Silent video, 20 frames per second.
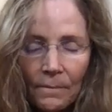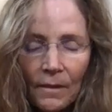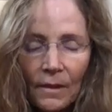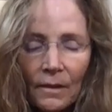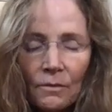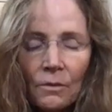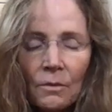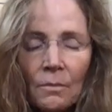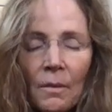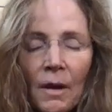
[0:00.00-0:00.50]

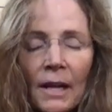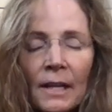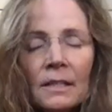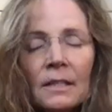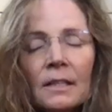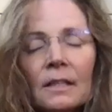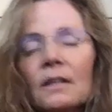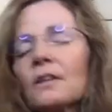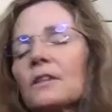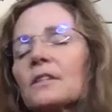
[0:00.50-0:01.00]
and
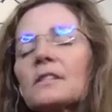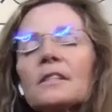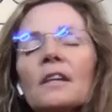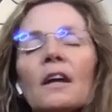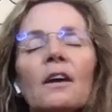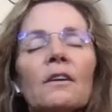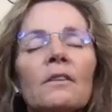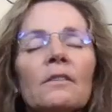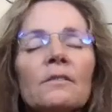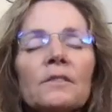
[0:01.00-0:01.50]
reminding
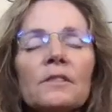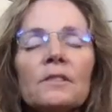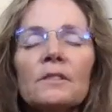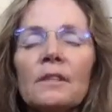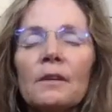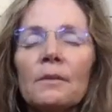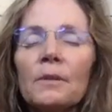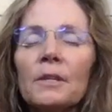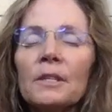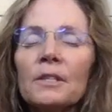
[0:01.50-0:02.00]
ourselves
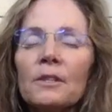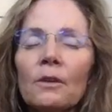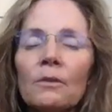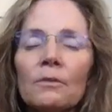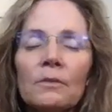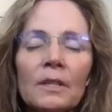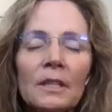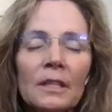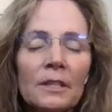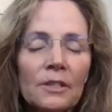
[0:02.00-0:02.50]
that we
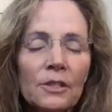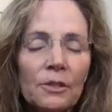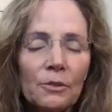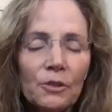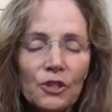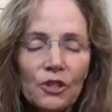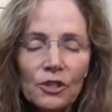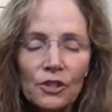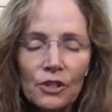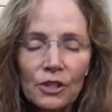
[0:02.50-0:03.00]
don't need to
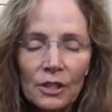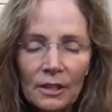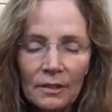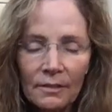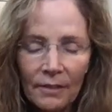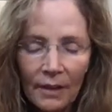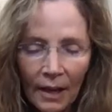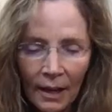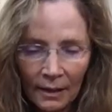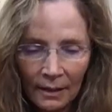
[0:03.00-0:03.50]

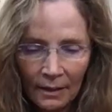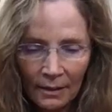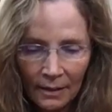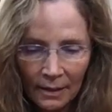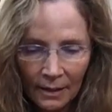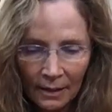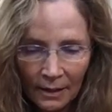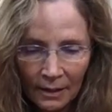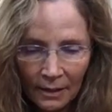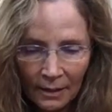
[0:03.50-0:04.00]
achieve
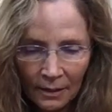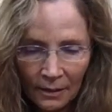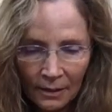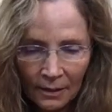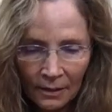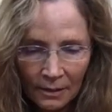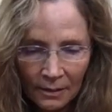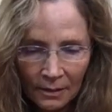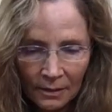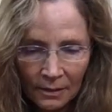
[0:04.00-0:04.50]
anything
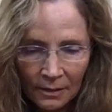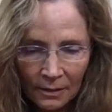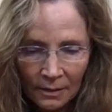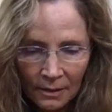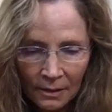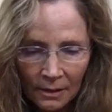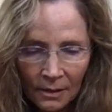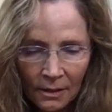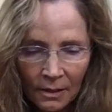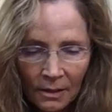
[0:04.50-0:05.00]
here.
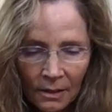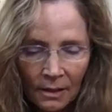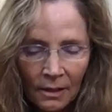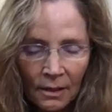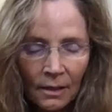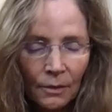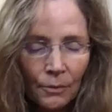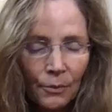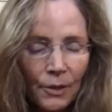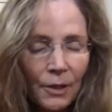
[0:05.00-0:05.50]

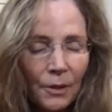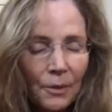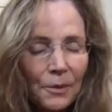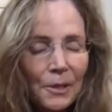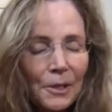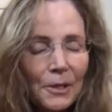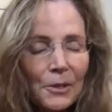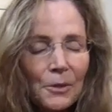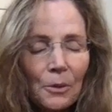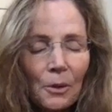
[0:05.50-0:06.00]
We don't
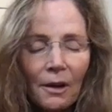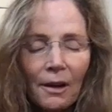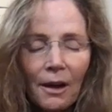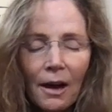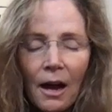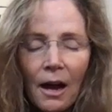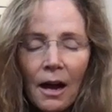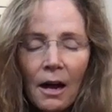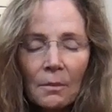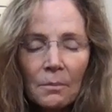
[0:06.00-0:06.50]
need to
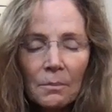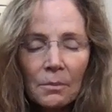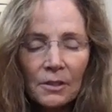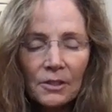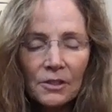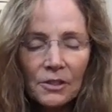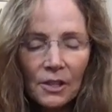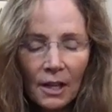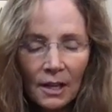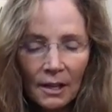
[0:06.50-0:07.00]

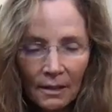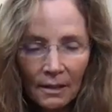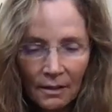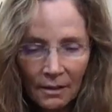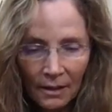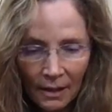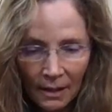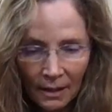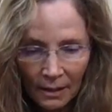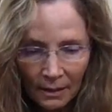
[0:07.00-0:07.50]
accomplish
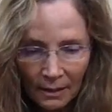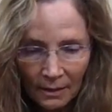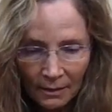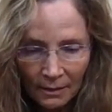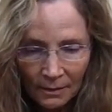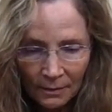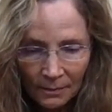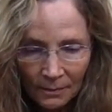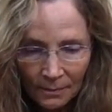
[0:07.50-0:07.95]
anything.